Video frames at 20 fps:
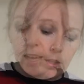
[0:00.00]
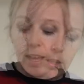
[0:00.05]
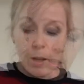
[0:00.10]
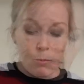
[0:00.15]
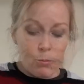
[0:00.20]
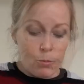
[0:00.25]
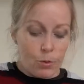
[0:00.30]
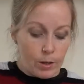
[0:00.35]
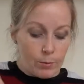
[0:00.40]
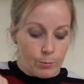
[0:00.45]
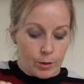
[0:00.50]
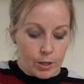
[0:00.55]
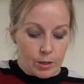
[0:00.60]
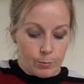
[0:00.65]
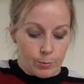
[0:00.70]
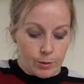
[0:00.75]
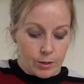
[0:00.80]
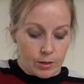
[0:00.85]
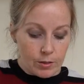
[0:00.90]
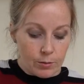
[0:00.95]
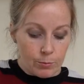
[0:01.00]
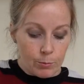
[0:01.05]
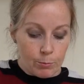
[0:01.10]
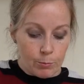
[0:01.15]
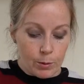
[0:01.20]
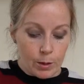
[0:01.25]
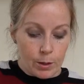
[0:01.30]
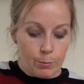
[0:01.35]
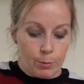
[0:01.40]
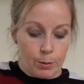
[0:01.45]
And what I'm going to be doing with
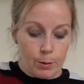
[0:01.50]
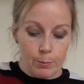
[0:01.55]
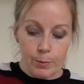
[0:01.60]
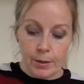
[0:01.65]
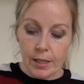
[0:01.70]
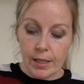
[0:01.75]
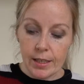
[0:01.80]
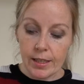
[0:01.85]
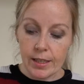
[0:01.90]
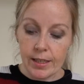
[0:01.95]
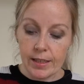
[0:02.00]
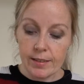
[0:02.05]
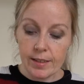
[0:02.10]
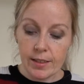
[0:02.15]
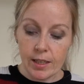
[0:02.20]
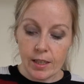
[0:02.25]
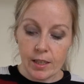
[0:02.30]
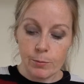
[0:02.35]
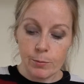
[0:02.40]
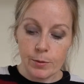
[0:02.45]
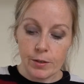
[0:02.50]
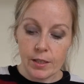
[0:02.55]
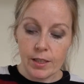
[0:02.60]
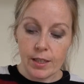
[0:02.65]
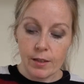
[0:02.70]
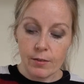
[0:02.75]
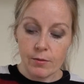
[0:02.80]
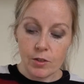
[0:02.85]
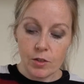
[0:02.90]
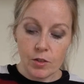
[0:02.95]
my pumpkin, it isn't going to be
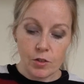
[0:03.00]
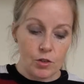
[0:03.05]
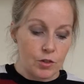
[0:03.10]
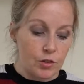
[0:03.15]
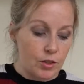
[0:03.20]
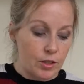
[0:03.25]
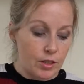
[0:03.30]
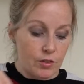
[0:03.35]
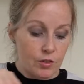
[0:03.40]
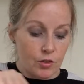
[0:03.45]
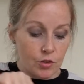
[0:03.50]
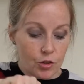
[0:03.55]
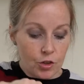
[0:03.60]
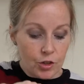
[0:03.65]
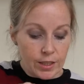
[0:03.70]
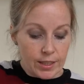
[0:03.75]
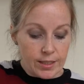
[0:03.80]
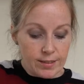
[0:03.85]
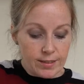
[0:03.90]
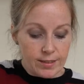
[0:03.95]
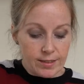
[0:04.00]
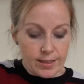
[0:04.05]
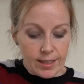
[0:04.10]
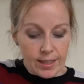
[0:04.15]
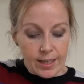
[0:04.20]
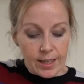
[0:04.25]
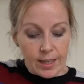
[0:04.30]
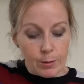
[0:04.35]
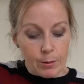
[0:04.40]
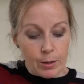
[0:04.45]
given to Newton as treats.
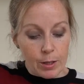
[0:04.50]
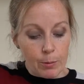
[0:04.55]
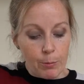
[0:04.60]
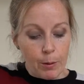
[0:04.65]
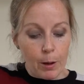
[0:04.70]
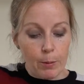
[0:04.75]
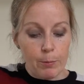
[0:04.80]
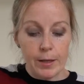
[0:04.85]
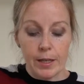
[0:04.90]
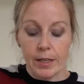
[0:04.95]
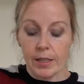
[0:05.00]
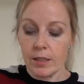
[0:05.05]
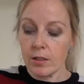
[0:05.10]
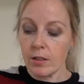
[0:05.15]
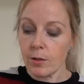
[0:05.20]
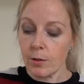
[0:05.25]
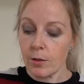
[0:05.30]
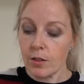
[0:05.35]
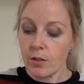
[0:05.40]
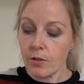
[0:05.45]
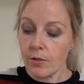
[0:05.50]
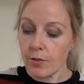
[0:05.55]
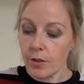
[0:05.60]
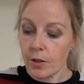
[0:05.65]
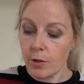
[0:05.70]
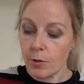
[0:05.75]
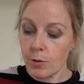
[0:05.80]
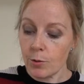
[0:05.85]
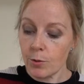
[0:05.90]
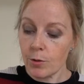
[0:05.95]
I'm going to pop it into his
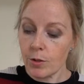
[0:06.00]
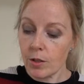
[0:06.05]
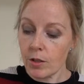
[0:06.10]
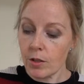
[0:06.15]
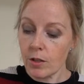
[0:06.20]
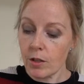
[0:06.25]
food.